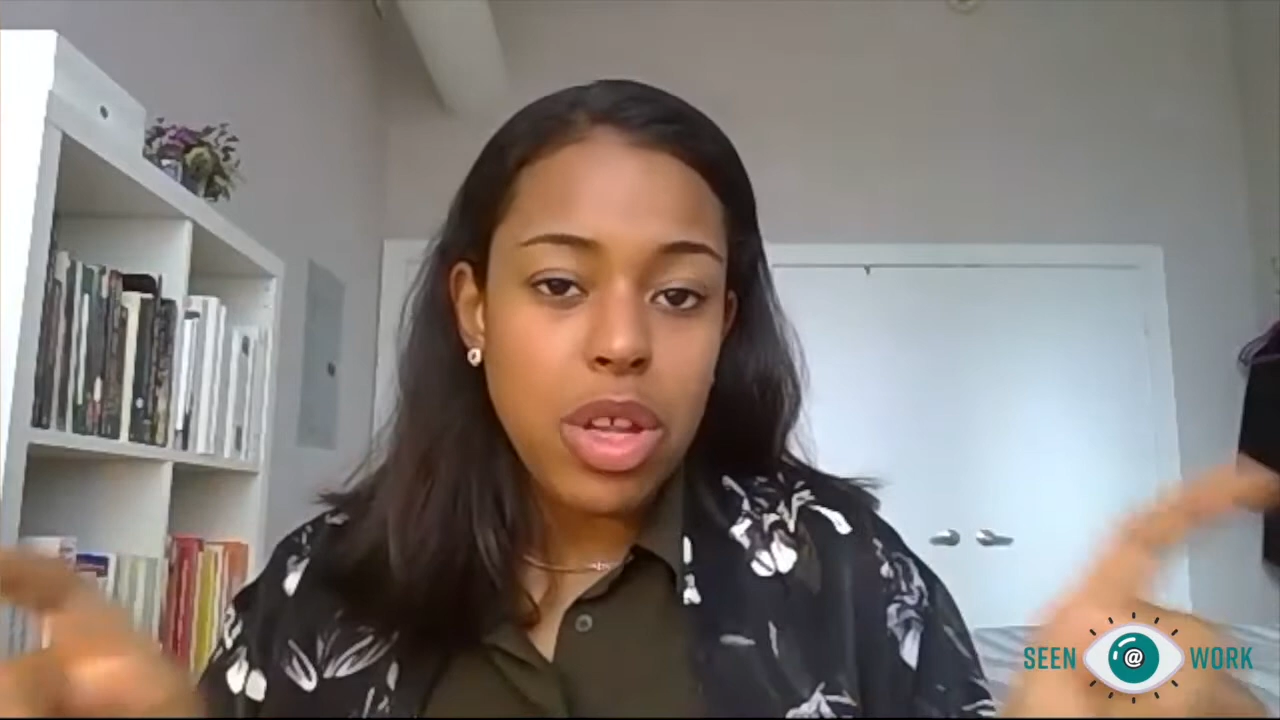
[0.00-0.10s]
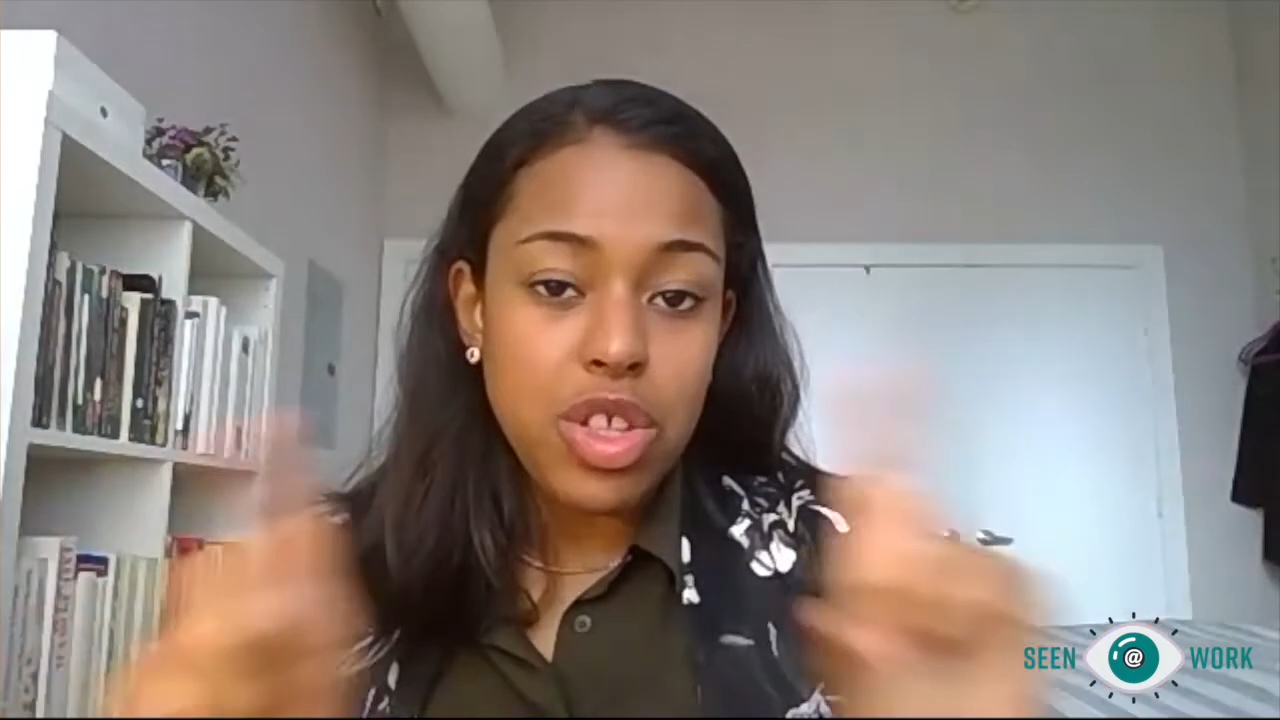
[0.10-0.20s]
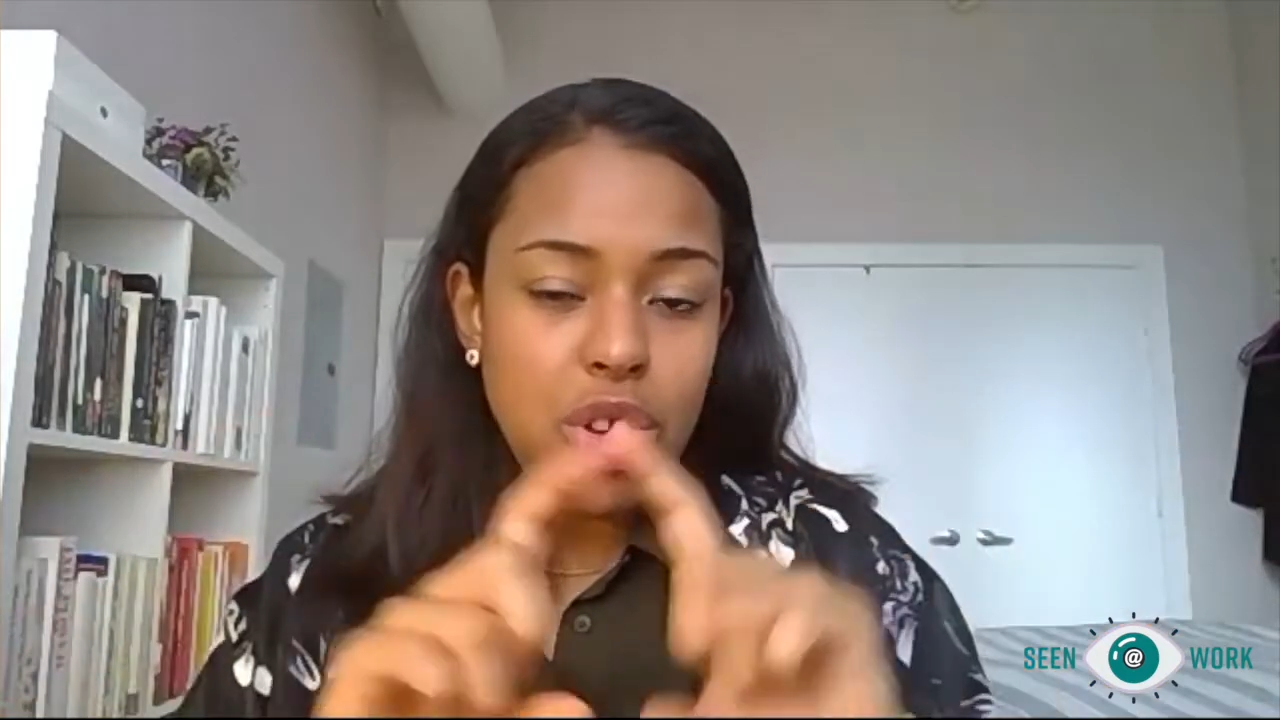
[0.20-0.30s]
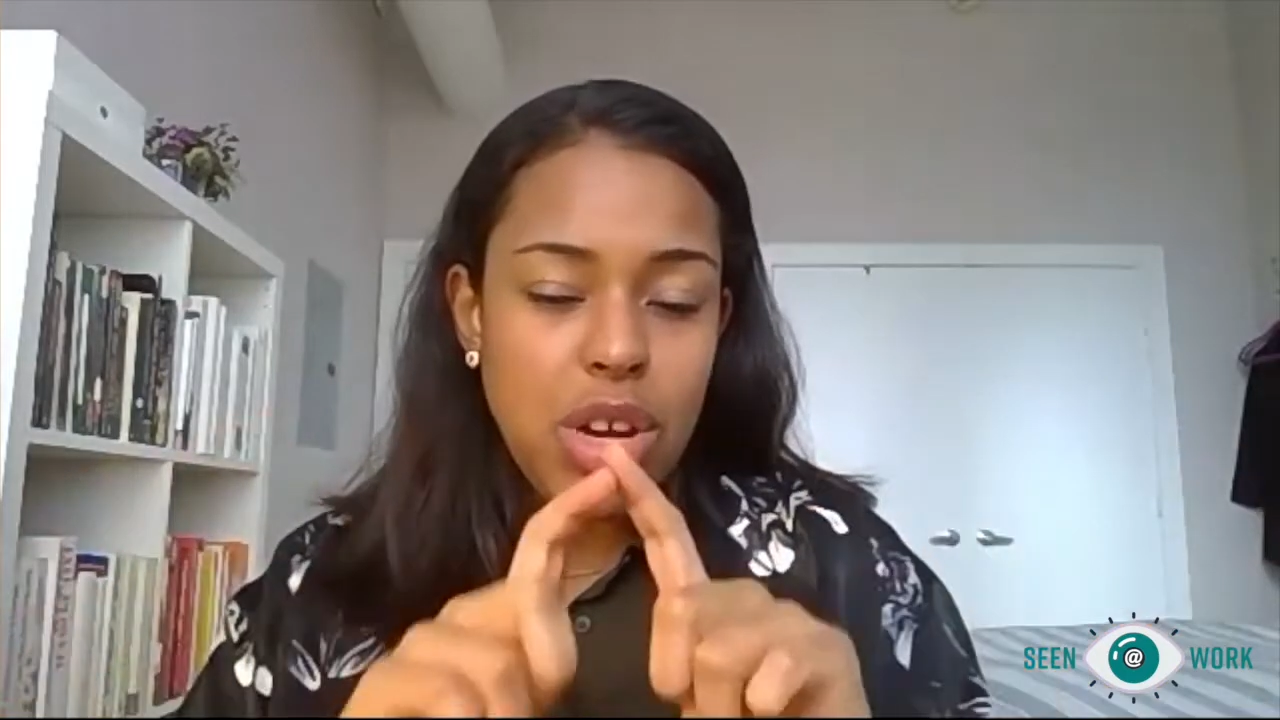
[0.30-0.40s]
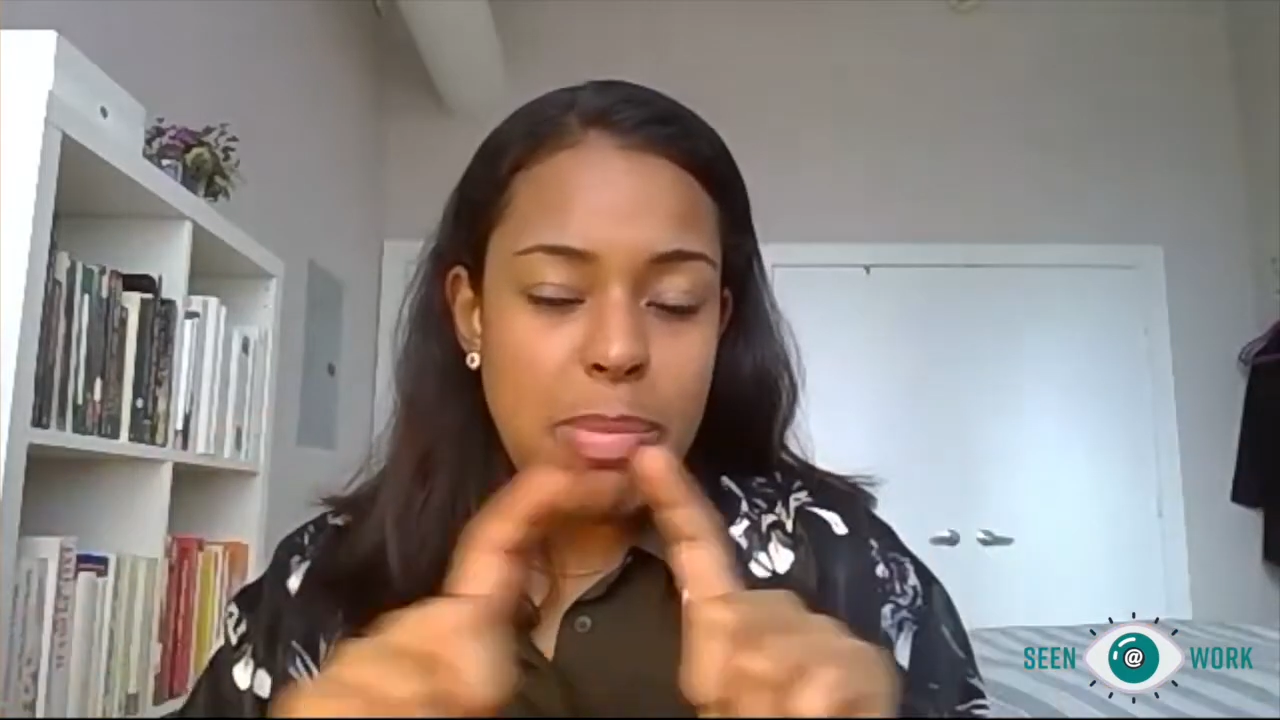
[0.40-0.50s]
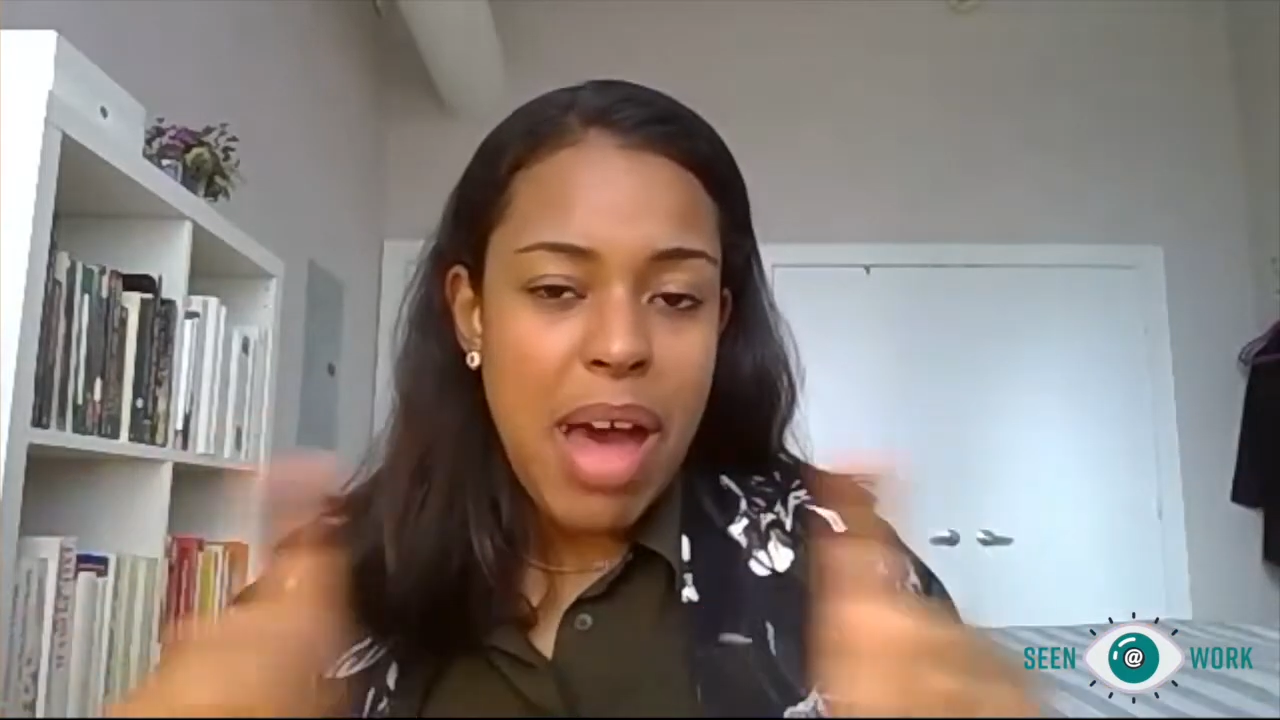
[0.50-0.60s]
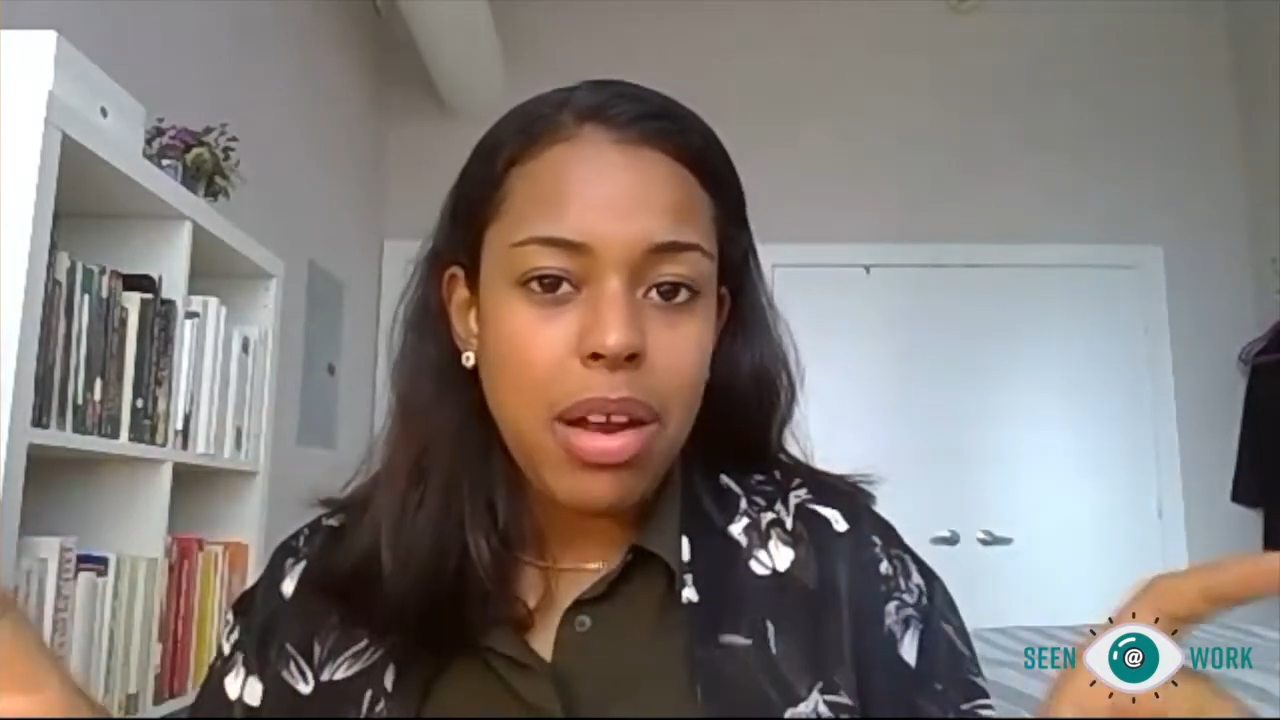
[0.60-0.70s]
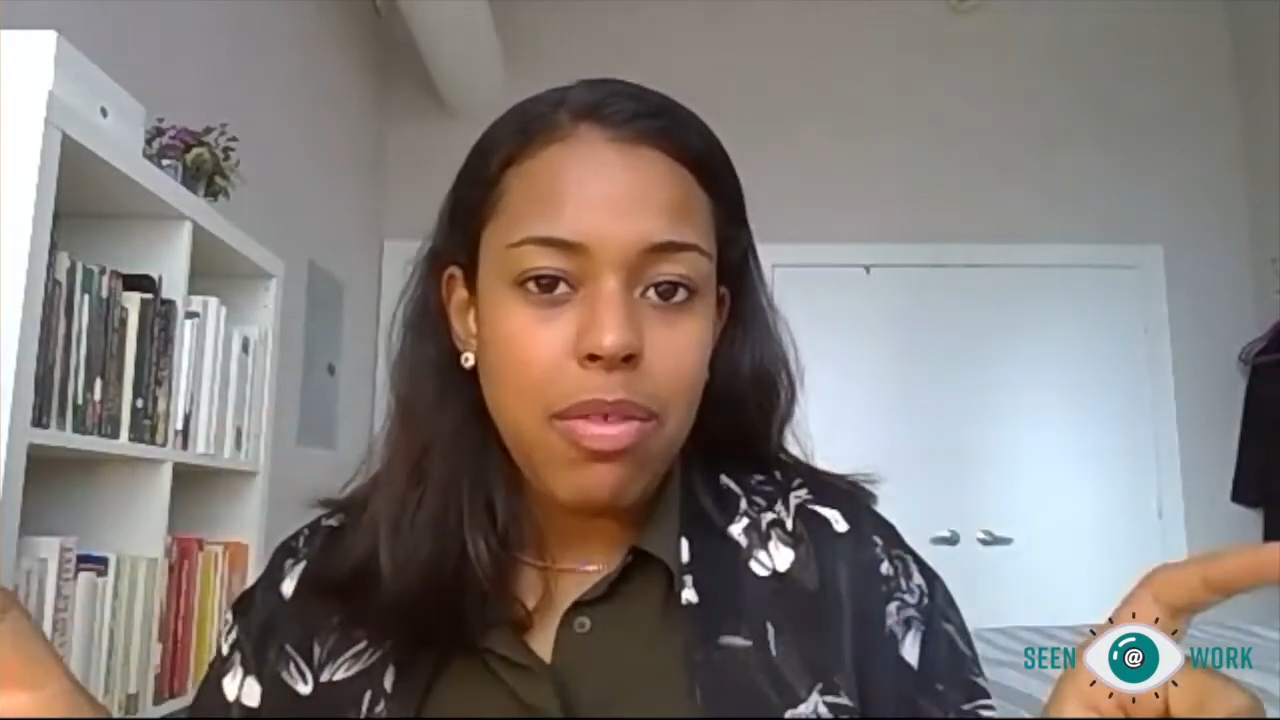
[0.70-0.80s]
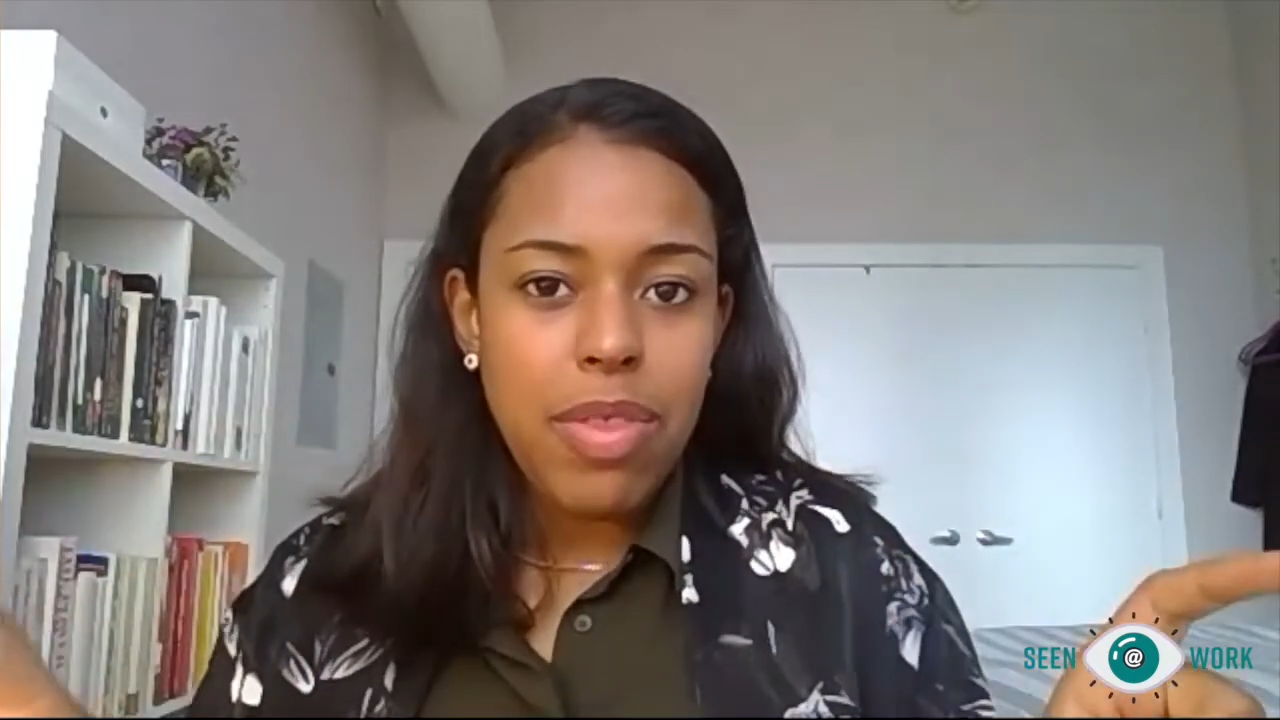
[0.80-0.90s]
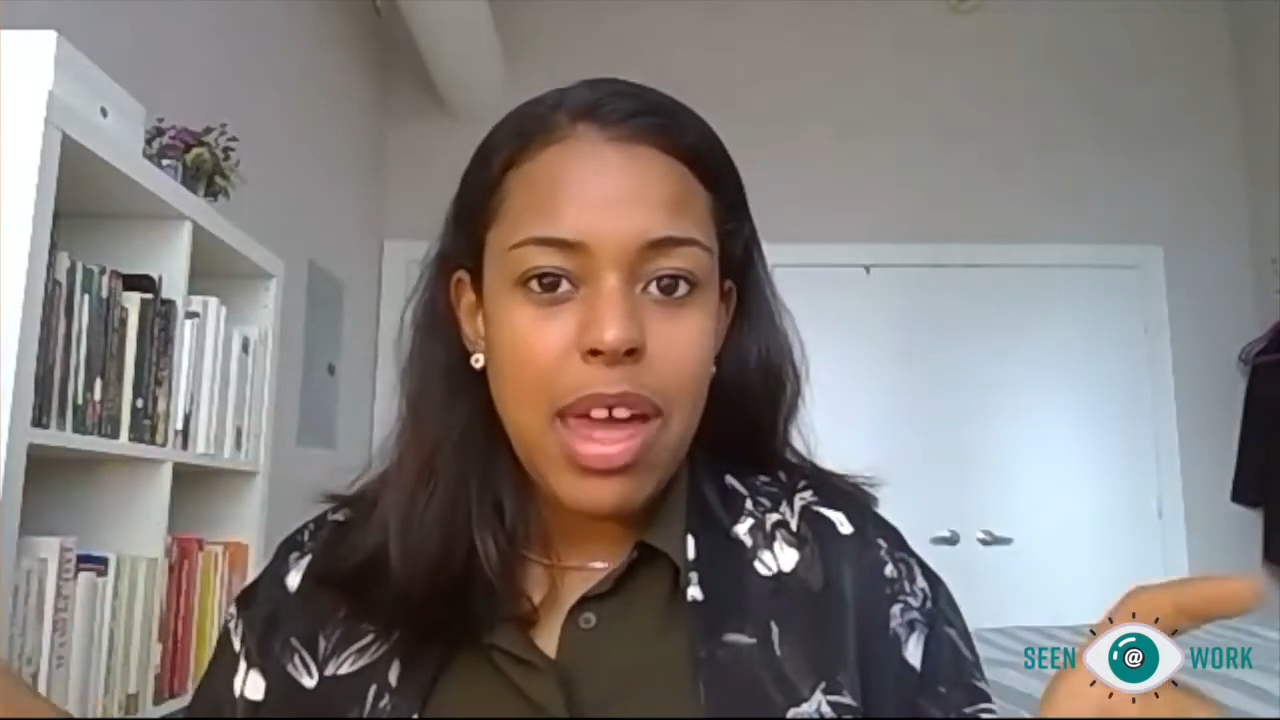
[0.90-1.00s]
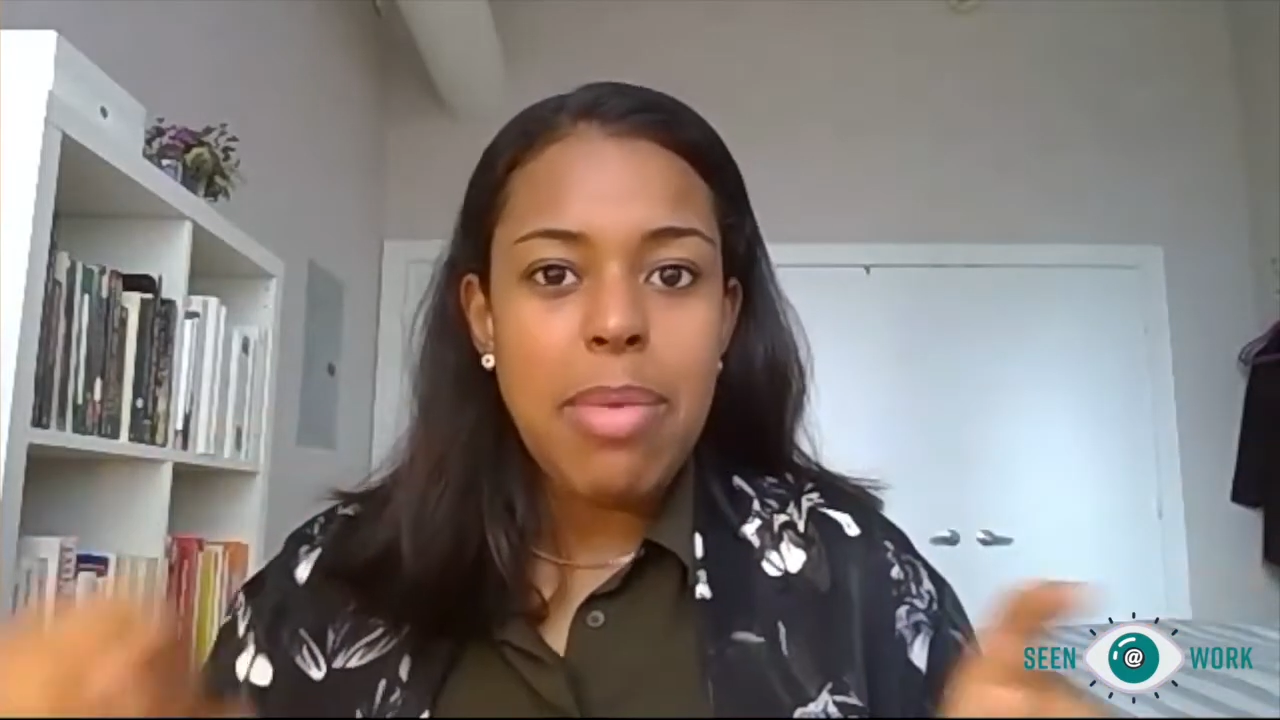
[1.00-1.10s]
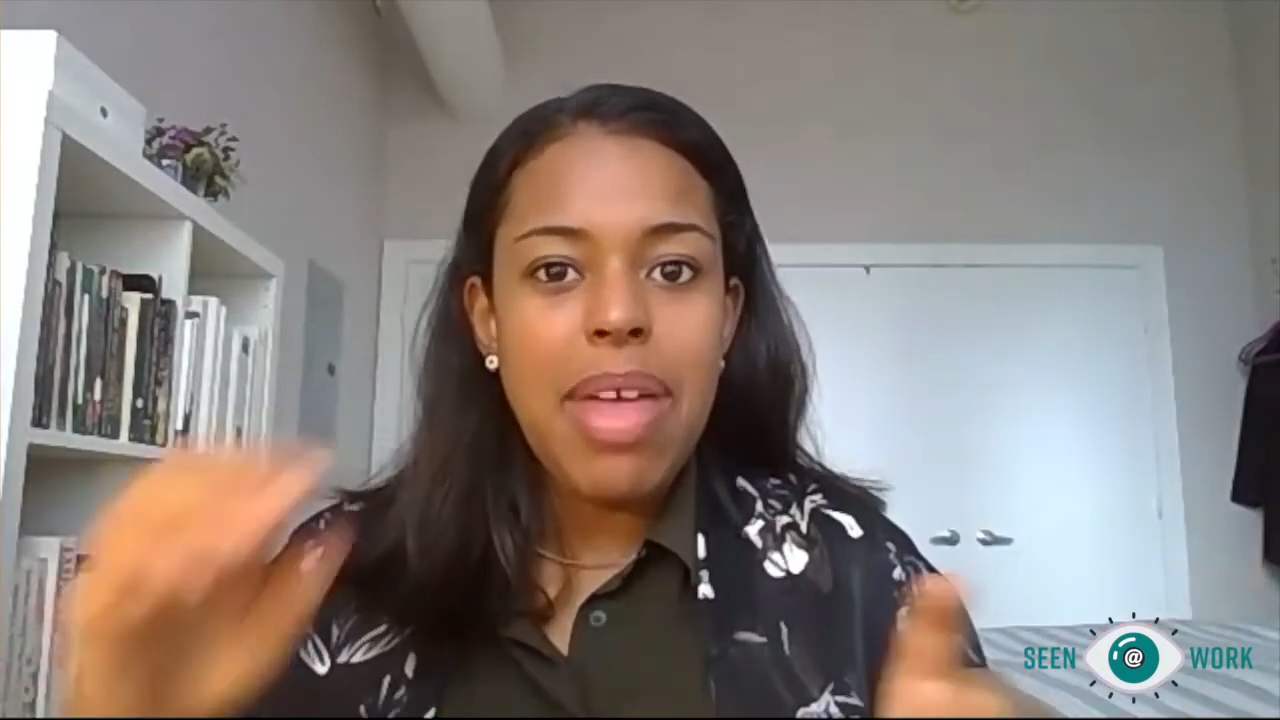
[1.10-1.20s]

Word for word: a certain amount of them,